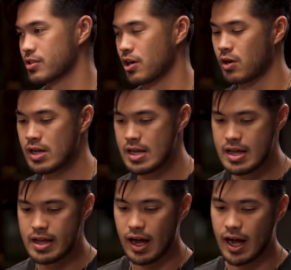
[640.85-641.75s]
So,
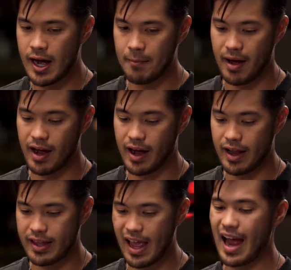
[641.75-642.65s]
uh,
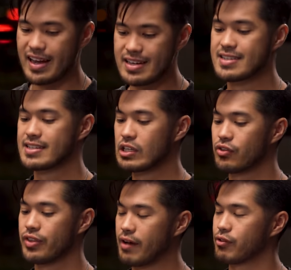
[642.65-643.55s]
yeah, I still
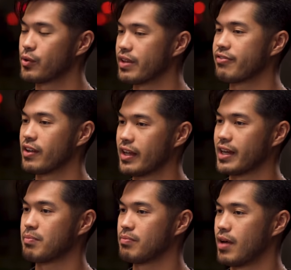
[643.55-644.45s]
never really felt
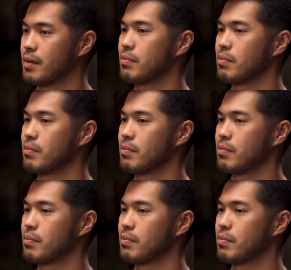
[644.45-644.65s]
like I